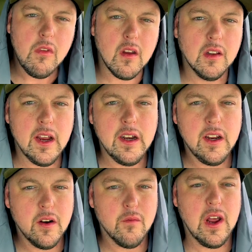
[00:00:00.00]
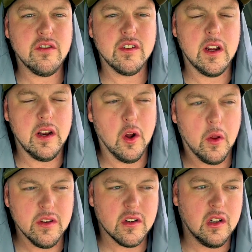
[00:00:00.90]
lady investigating all
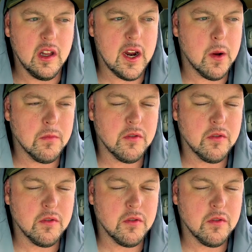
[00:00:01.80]
these claims